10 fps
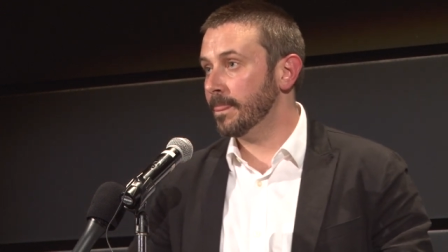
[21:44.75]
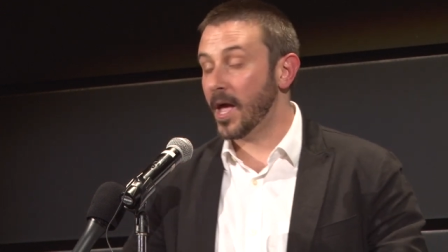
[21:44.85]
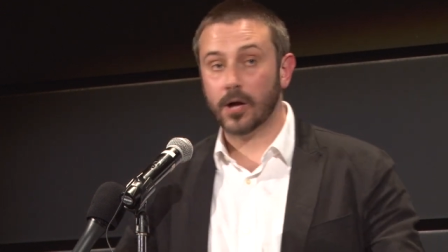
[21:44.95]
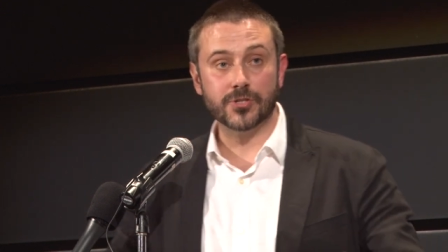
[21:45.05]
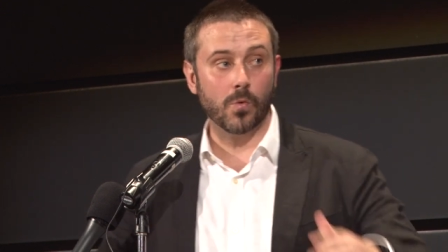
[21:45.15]

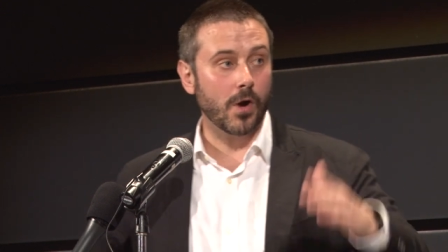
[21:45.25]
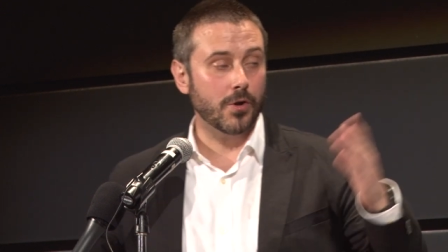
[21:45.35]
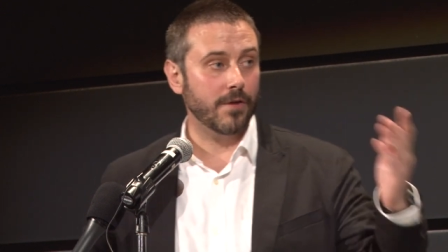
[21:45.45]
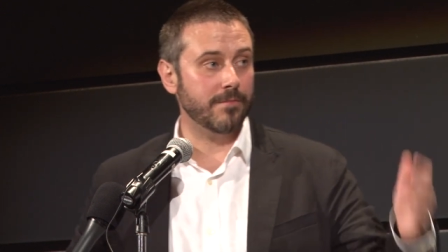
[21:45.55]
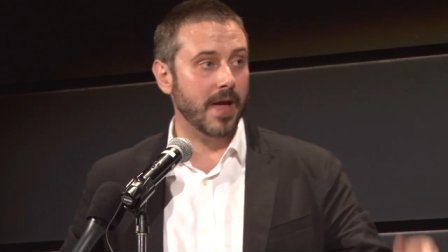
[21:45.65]
They also
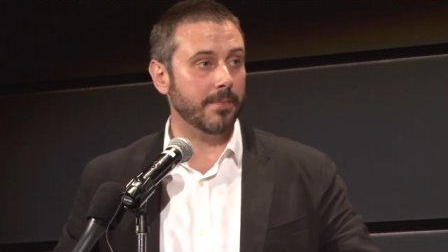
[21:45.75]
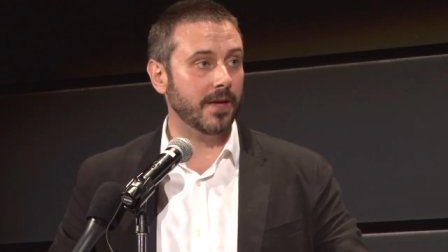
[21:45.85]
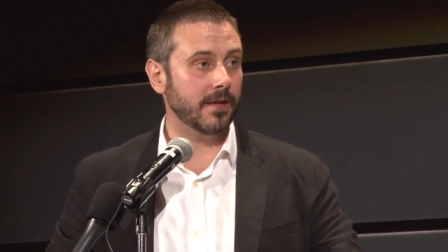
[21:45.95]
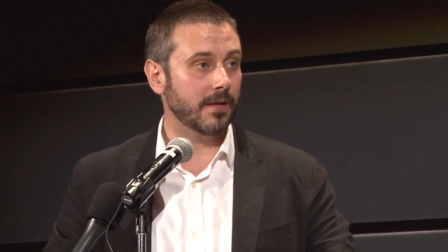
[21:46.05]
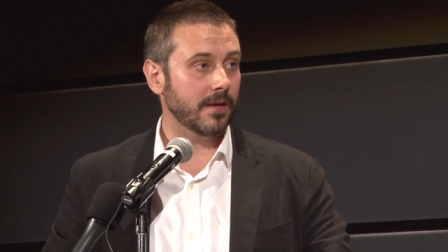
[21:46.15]
wonder if
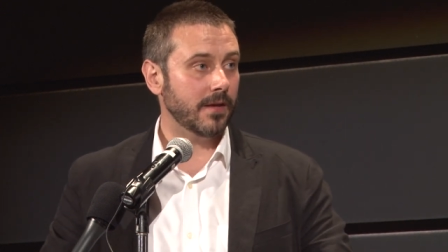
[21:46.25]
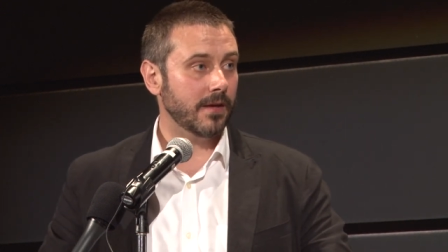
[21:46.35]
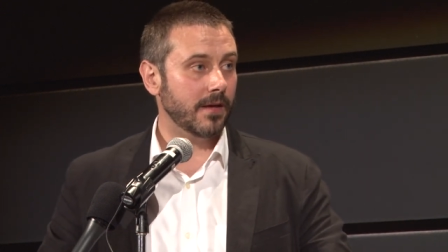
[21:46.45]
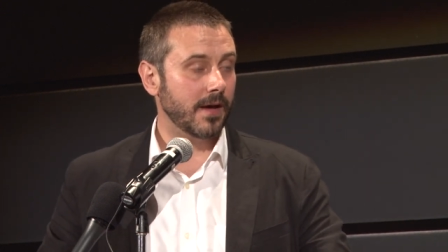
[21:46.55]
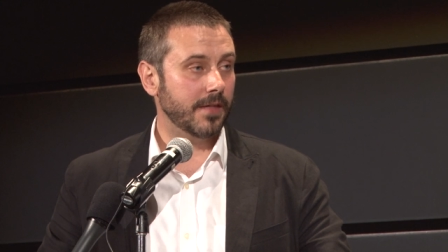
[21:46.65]
maybe
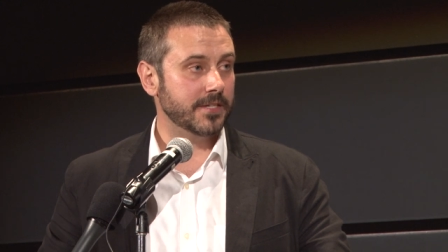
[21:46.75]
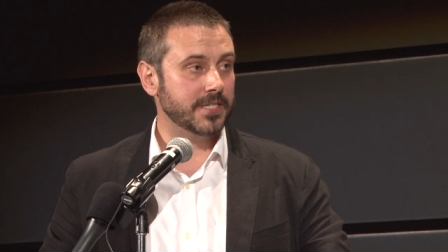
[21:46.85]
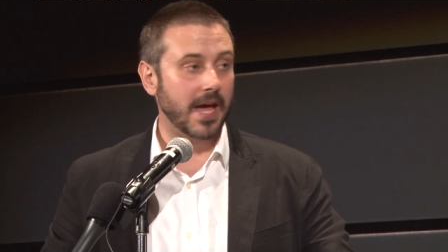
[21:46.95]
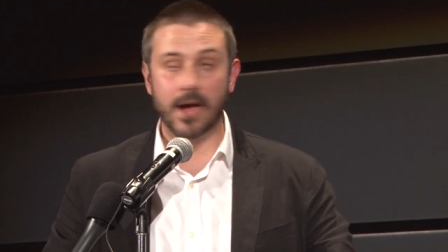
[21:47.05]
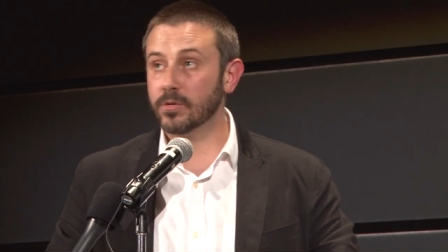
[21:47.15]
uh, the
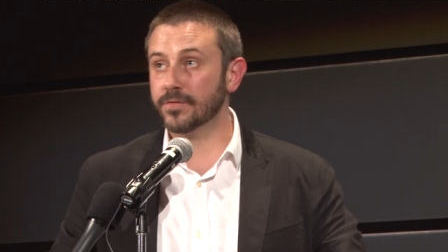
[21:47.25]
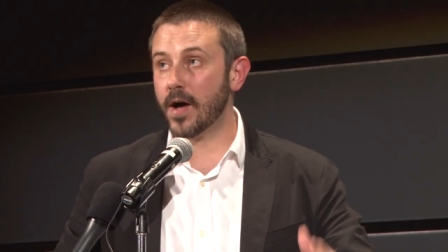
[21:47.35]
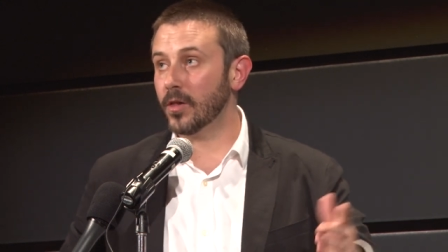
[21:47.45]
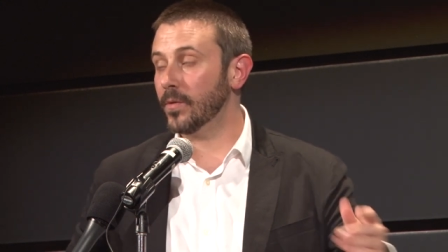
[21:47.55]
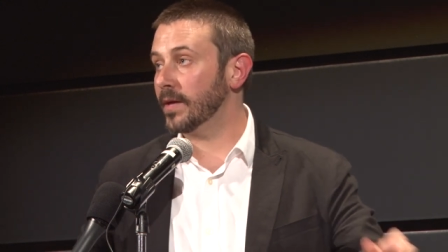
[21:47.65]
CIA was
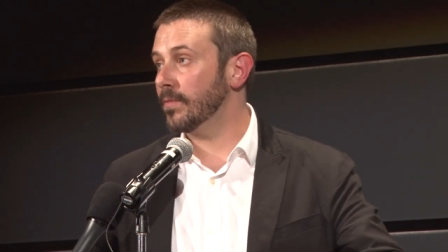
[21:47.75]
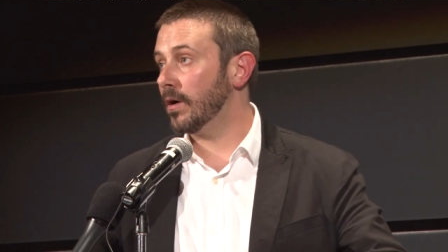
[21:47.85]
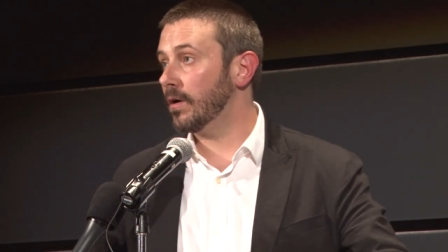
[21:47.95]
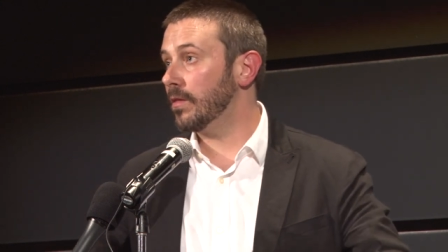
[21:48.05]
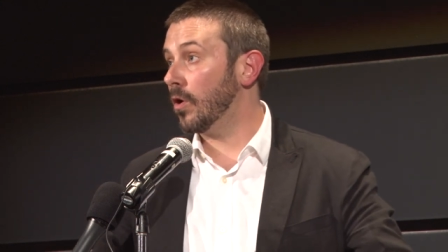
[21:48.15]
following him the,
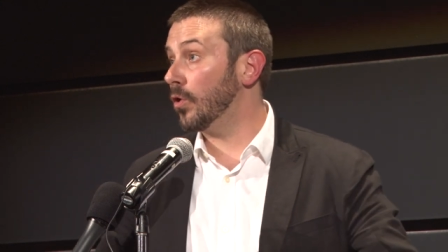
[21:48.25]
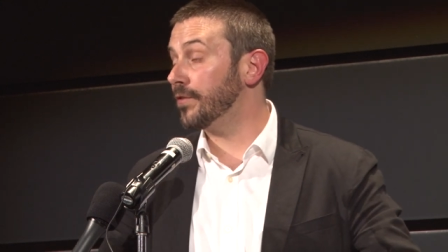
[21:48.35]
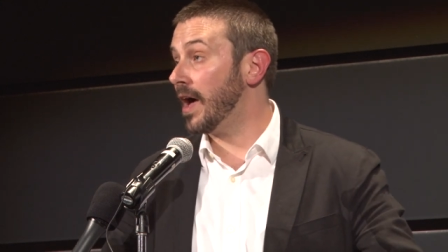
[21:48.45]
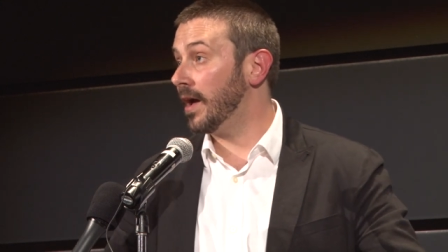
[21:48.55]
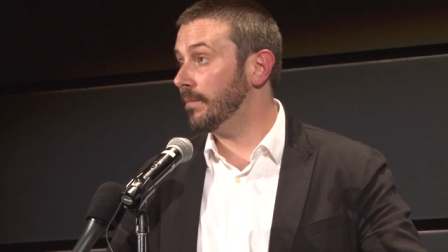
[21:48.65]
the
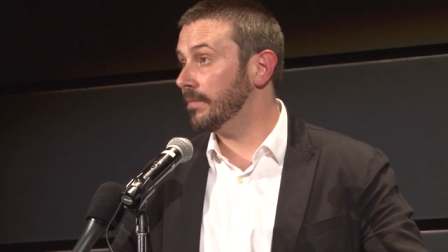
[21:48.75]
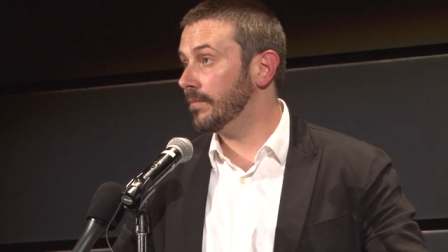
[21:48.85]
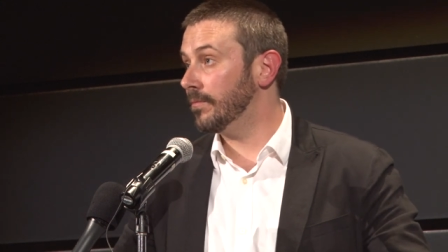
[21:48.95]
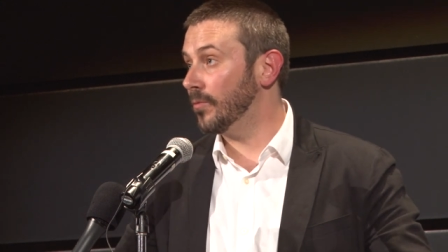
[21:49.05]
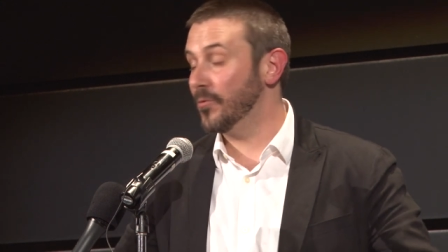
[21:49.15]
whole time.
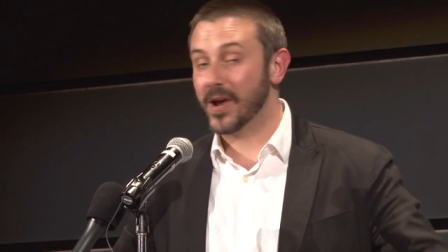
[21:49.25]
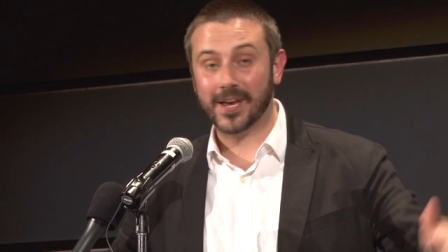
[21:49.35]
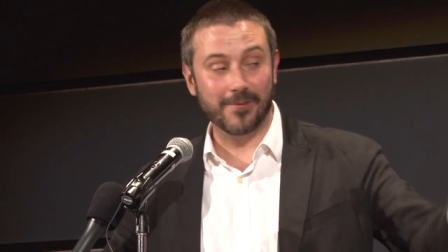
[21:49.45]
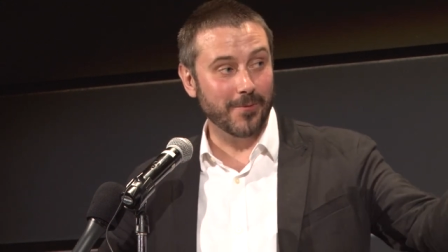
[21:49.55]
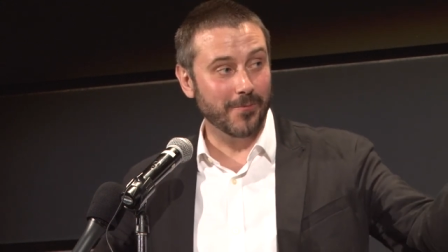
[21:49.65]
When
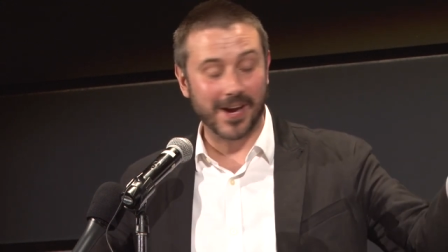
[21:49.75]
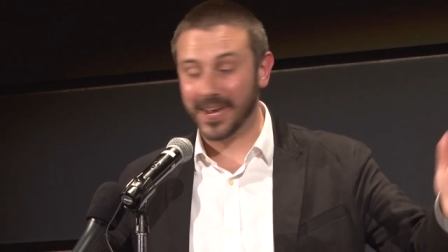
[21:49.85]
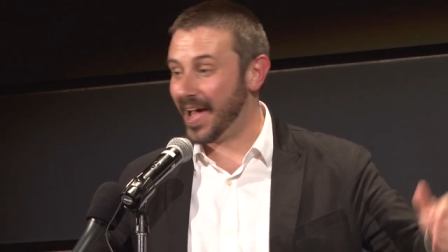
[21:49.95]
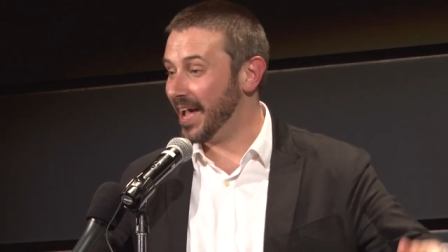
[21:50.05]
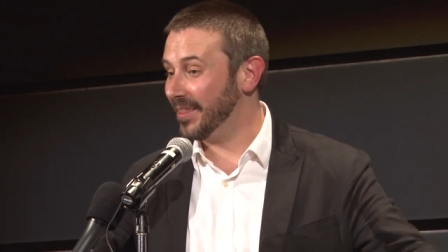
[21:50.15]
Rick, when Rick
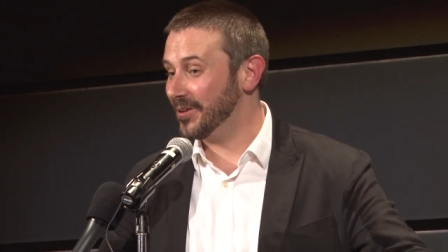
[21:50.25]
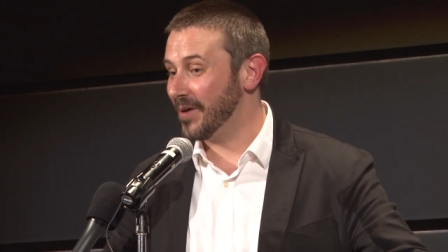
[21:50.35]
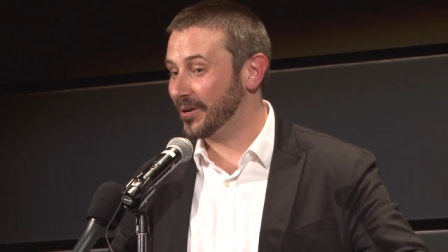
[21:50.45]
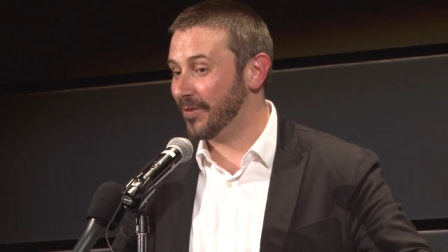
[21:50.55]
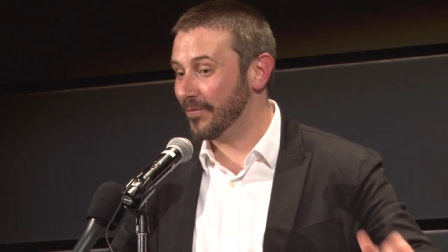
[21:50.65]
and I, the
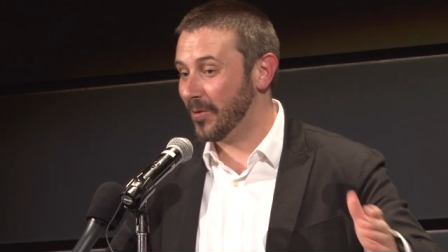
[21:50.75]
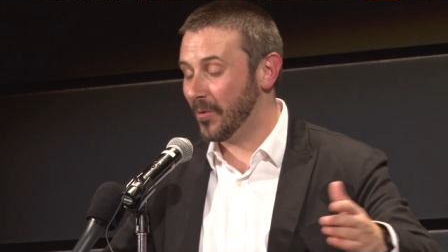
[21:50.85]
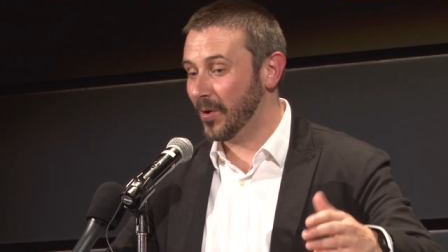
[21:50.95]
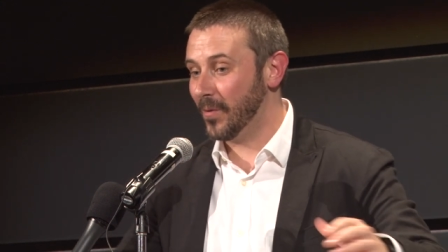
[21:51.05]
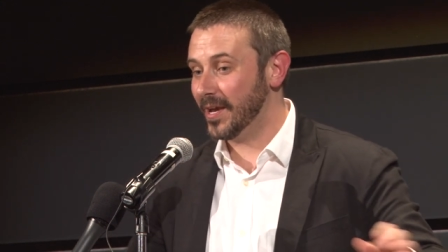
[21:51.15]
director of our
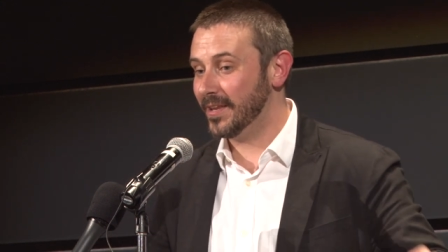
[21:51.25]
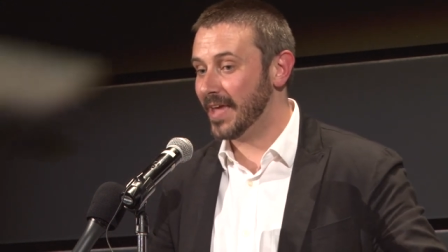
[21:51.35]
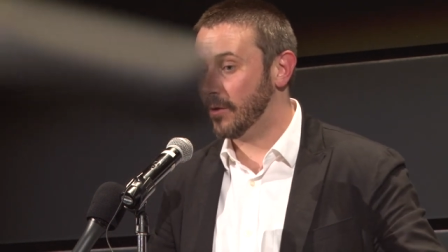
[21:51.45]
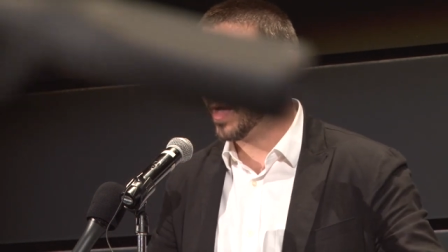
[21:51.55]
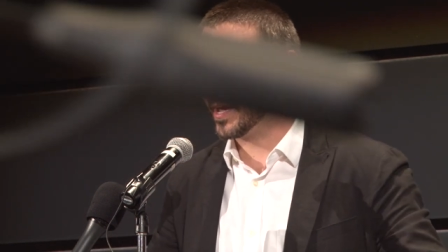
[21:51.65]
film, when we went into the
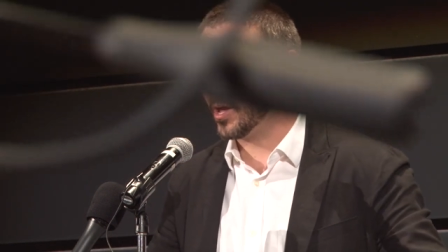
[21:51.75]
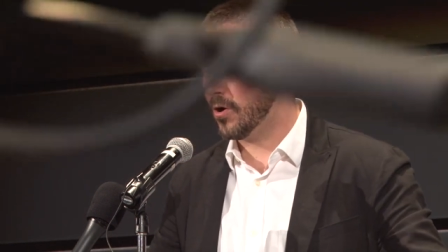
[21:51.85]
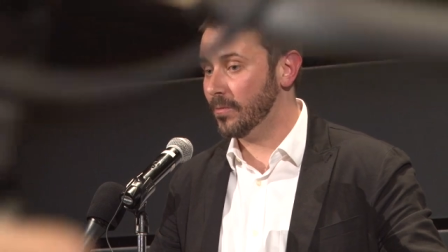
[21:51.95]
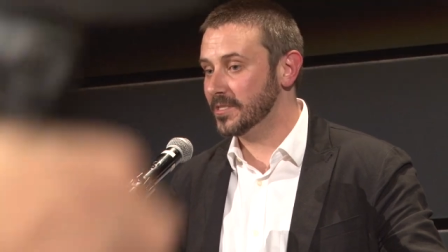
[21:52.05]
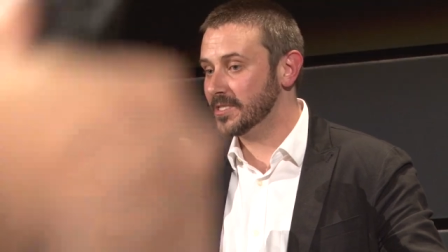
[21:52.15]
Awlaki home